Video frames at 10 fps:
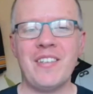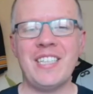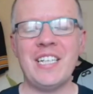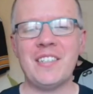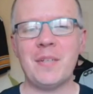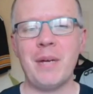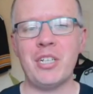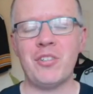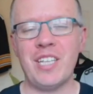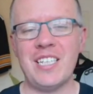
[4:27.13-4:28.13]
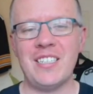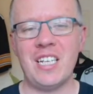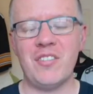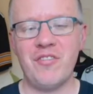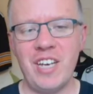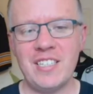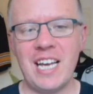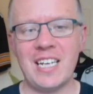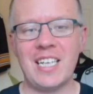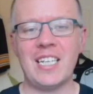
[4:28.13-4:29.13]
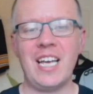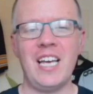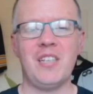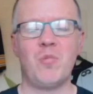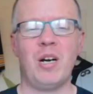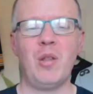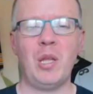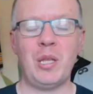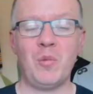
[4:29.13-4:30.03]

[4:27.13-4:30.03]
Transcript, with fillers: The Steelers can make sure that he stays fit and can get his wide